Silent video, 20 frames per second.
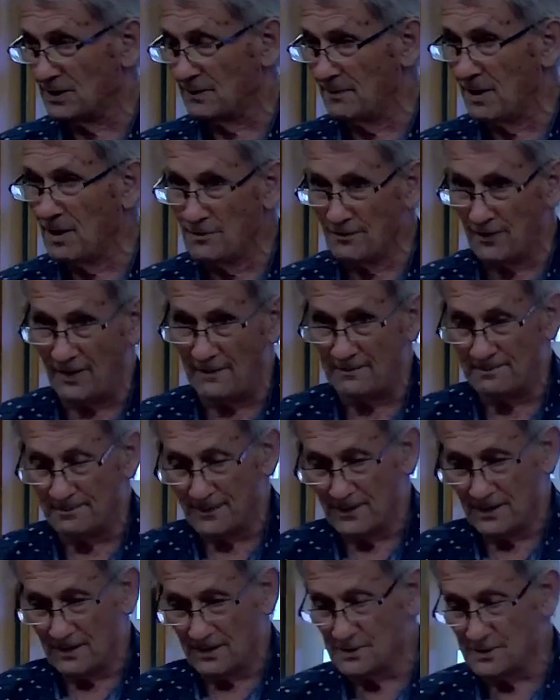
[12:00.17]
over.
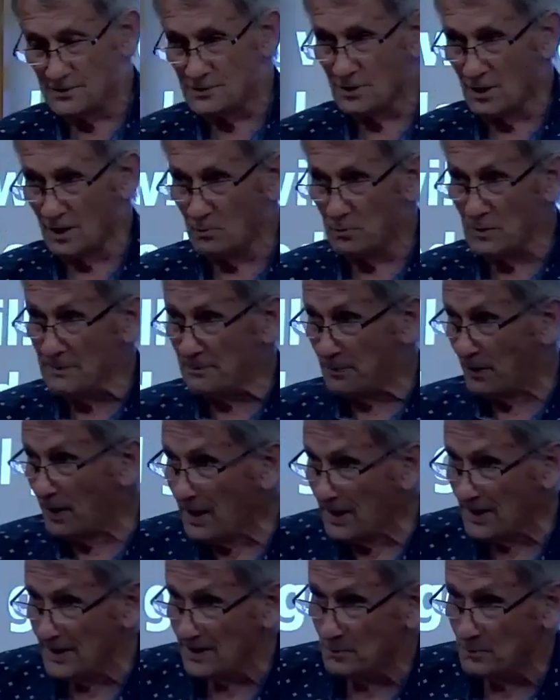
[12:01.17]
And so we
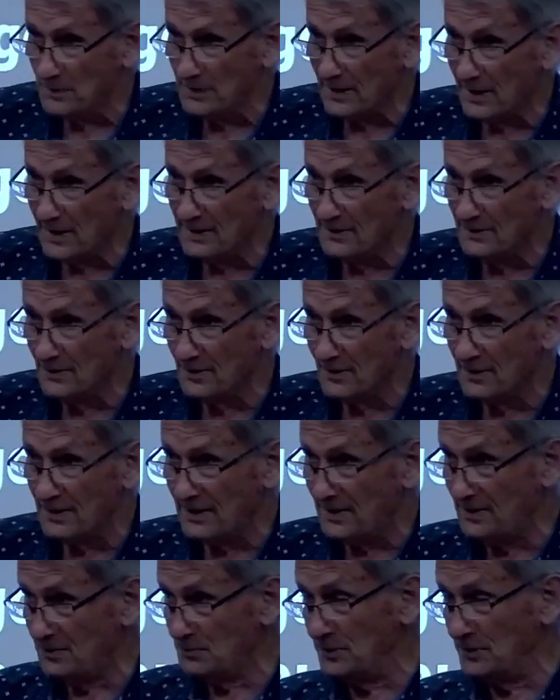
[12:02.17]
prayed. We laid
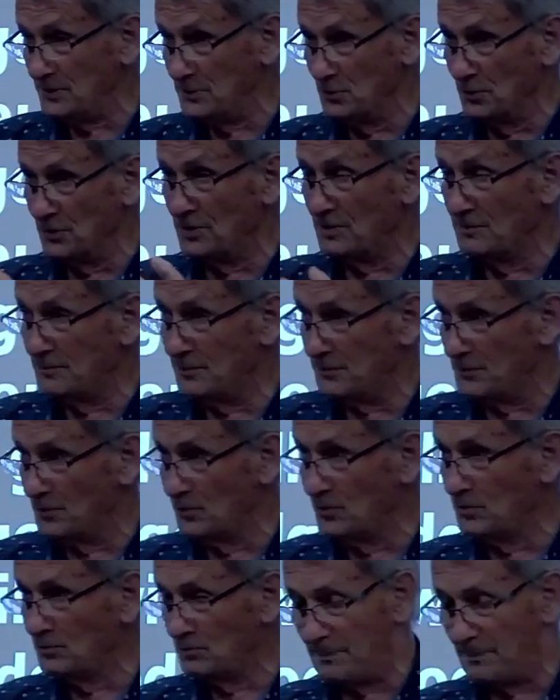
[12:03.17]
hands, we anointed him with
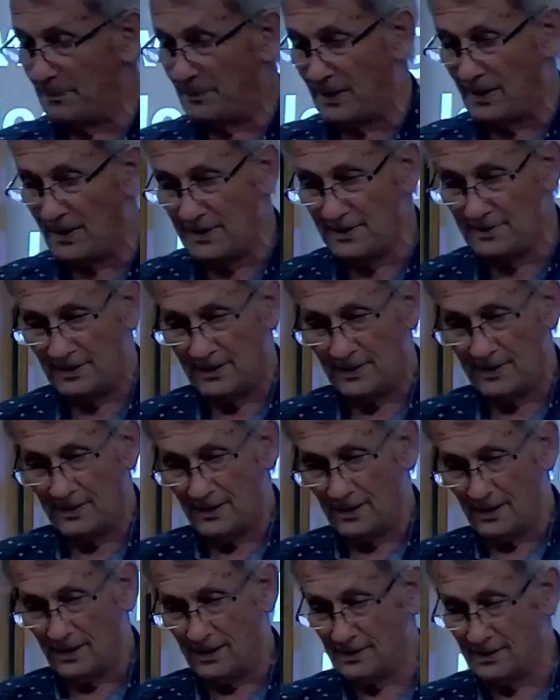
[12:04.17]
oil, we prayed,
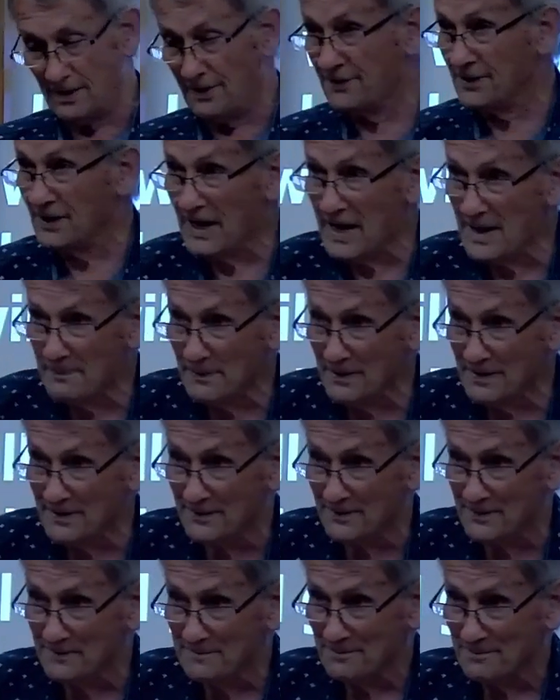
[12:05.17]
and nothing
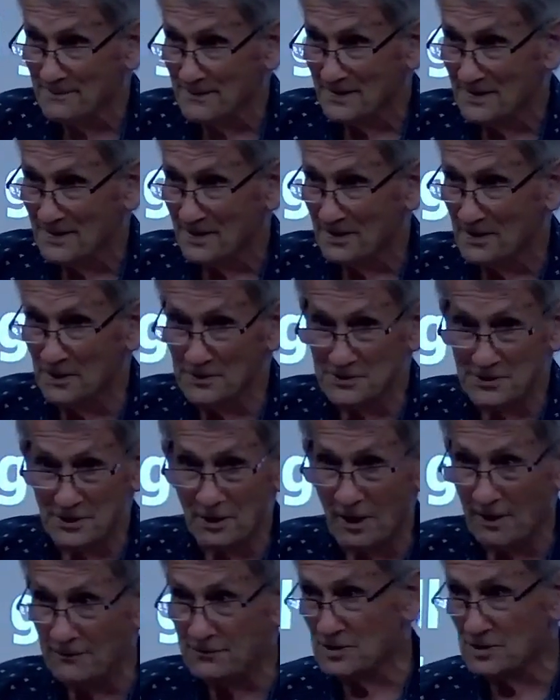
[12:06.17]
happened. And I said,
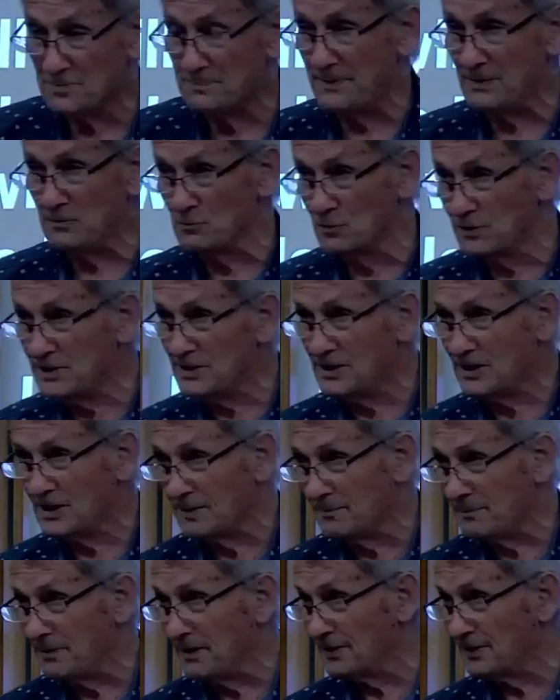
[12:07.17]
I've just been reading
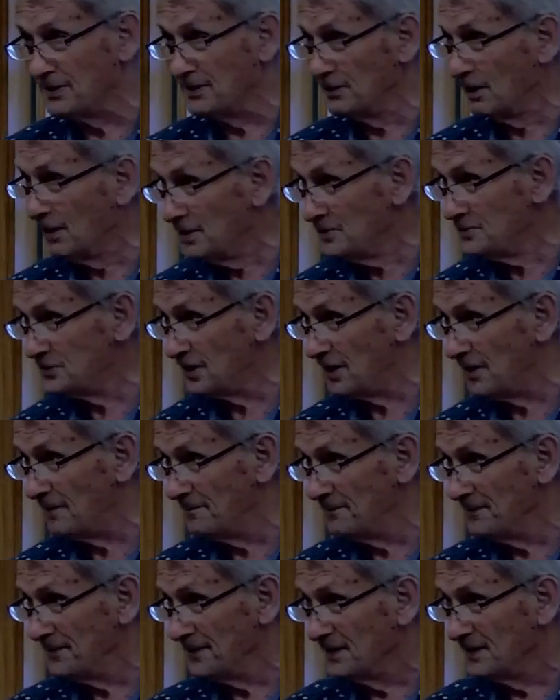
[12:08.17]
about Elijah.
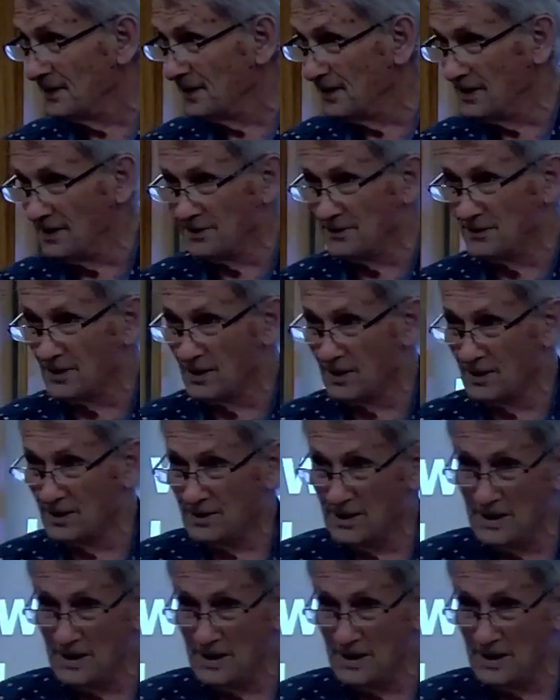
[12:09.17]
And he